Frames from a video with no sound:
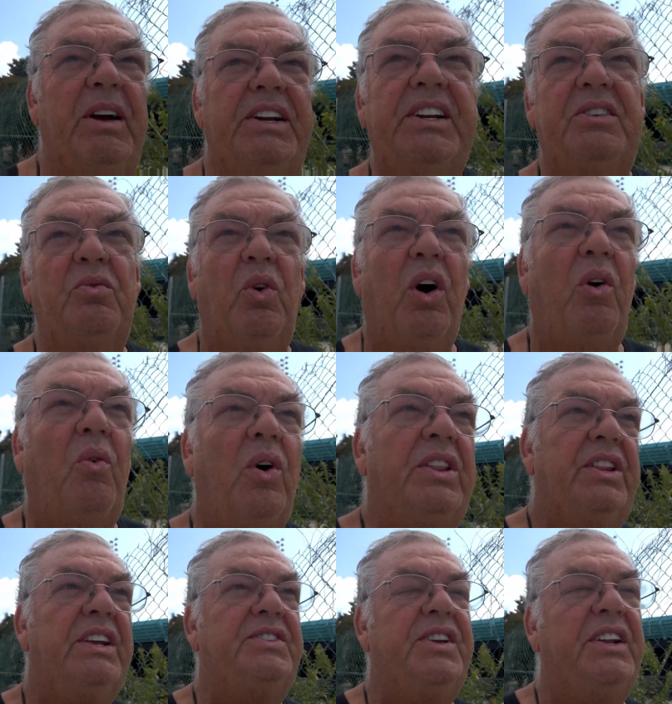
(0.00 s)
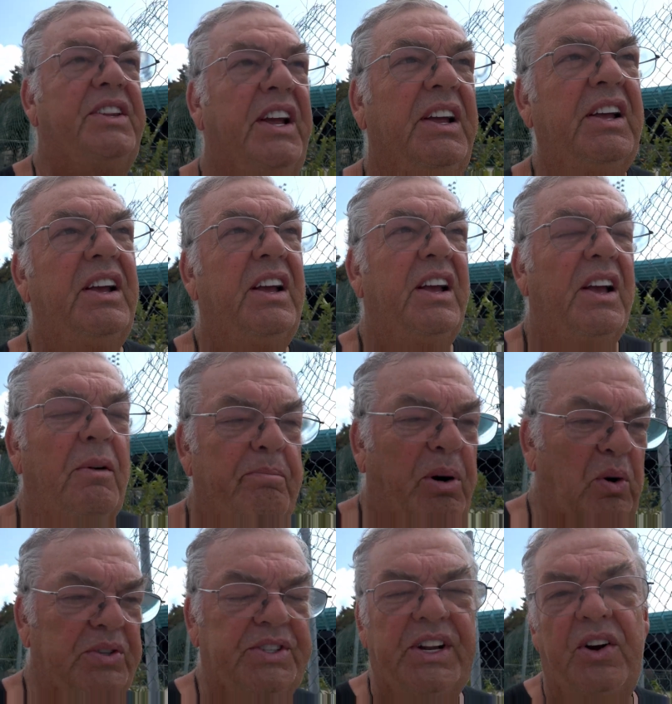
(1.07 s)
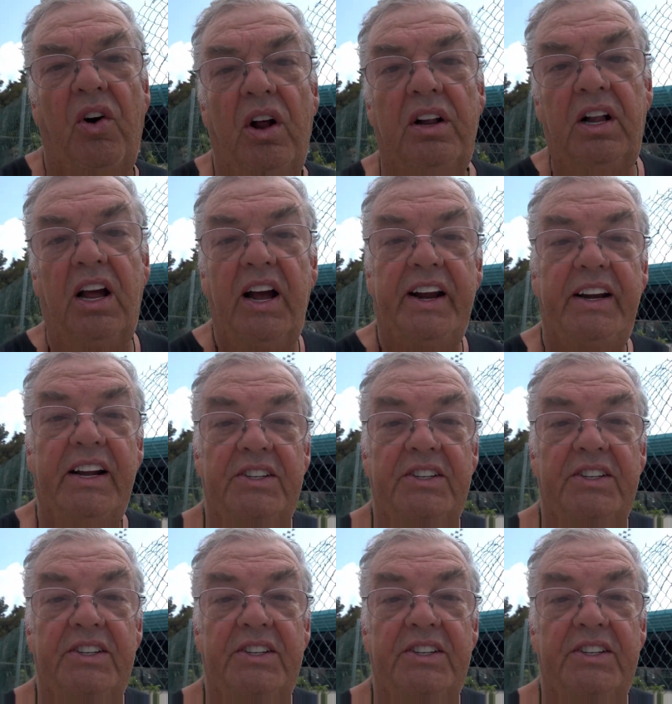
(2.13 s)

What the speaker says: I didn't want one. They said they posted online.